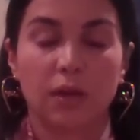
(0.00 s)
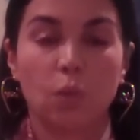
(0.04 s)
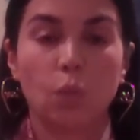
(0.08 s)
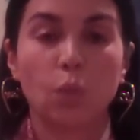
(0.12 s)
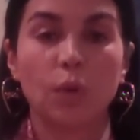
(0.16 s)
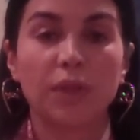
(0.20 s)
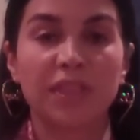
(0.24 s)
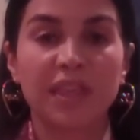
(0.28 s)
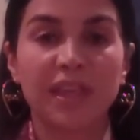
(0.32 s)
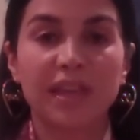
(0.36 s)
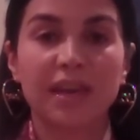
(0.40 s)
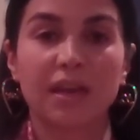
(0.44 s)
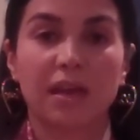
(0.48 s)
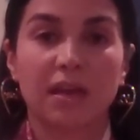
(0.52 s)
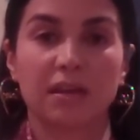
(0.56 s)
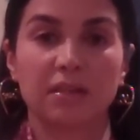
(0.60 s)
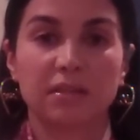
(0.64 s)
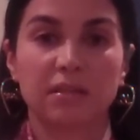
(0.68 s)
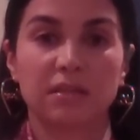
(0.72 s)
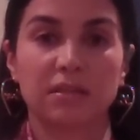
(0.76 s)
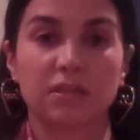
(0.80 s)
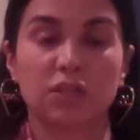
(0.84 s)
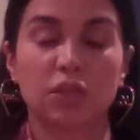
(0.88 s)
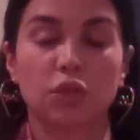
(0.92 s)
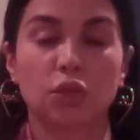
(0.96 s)
within
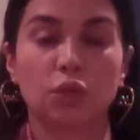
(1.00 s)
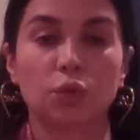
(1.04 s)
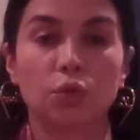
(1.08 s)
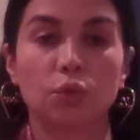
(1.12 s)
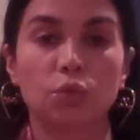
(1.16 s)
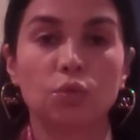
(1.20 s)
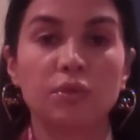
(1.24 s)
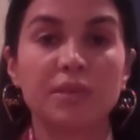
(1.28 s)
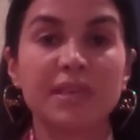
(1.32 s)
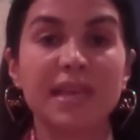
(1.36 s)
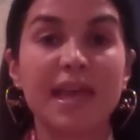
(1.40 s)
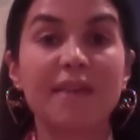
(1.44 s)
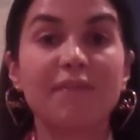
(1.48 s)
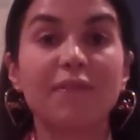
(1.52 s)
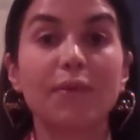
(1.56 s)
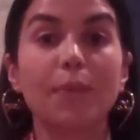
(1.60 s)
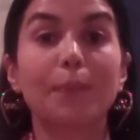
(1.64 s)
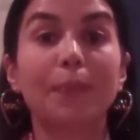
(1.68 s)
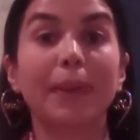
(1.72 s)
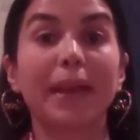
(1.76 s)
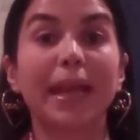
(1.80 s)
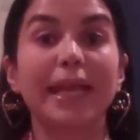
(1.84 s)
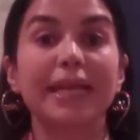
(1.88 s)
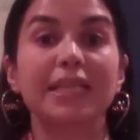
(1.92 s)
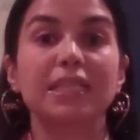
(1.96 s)
us to never
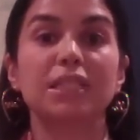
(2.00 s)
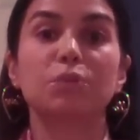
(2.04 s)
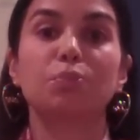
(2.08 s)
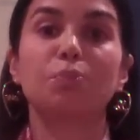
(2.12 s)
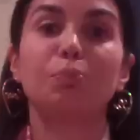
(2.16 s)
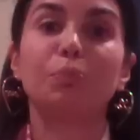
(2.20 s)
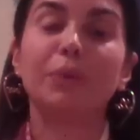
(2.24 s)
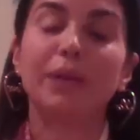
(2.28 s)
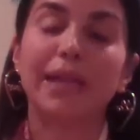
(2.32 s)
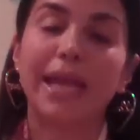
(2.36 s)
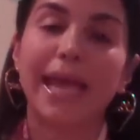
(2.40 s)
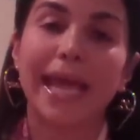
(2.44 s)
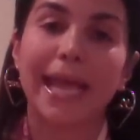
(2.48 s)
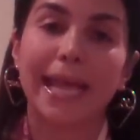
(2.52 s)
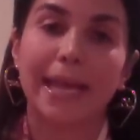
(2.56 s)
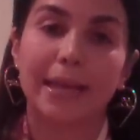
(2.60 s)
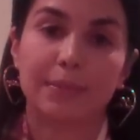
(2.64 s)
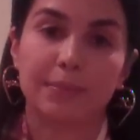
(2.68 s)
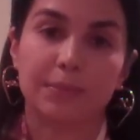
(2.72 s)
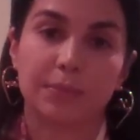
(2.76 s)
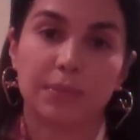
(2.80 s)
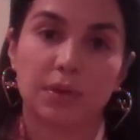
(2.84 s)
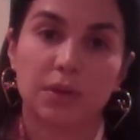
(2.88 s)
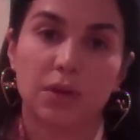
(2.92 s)
place blame